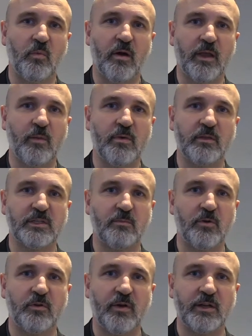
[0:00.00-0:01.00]
working with as a
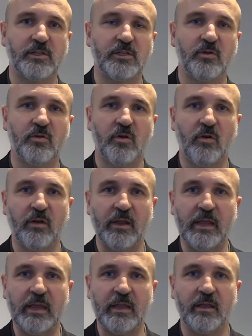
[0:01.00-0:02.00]
moderator to your
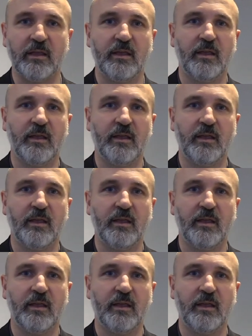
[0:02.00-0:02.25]
colleague.